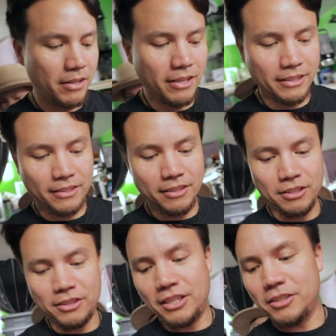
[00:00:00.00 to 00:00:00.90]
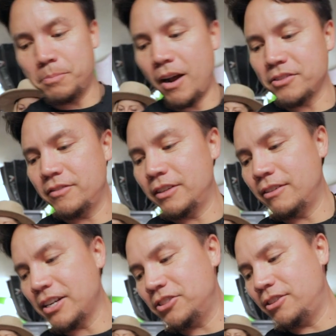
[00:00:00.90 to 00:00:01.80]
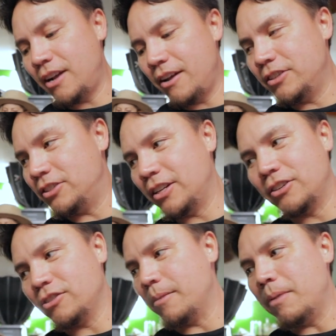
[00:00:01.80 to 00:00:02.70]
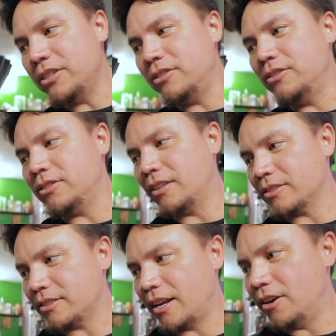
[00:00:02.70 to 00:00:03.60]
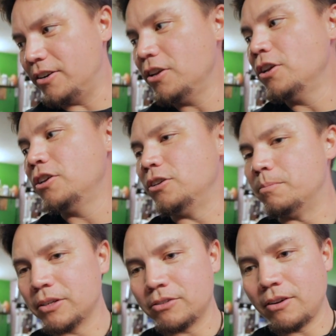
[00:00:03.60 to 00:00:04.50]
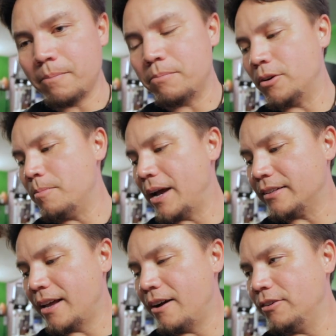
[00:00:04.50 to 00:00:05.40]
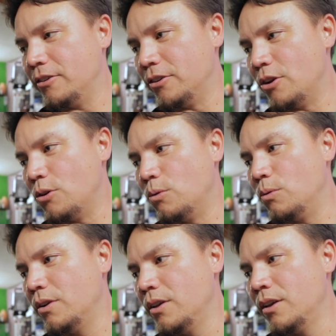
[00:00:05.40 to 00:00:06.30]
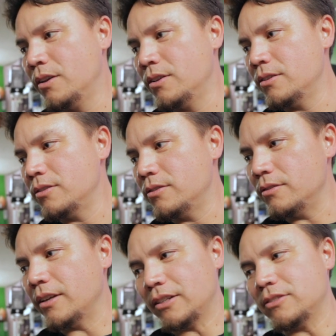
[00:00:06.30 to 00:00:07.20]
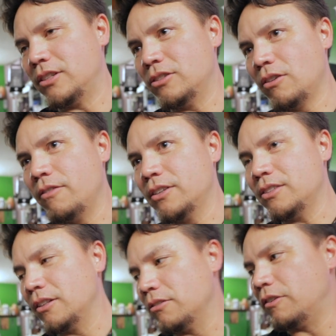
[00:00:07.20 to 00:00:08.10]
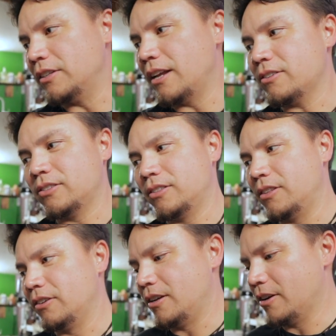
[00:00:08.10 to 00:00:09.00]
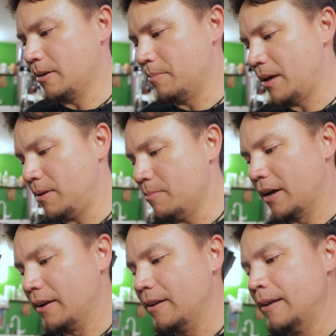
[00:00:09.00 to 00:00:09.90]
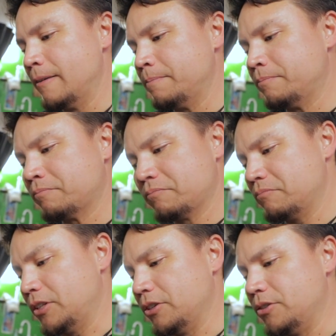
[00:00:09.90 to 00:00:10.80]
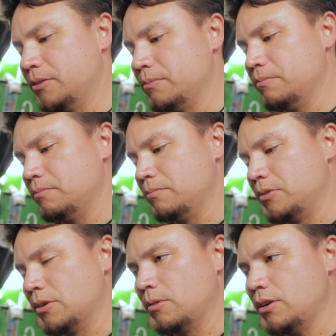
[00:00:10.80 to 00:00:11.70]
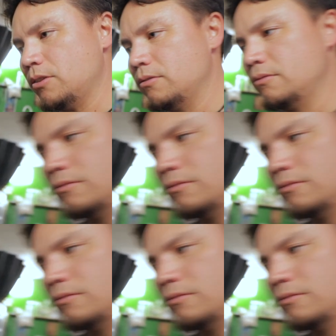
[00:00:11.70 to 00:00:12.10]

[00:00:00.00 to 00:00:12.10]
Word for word: But like th these positive interactions you're having, she didn't try to bite you. She's not scared. You picked her up, put her back down. No like she's obviously a little freaked out because she's still young and a baby, but you're doing good work.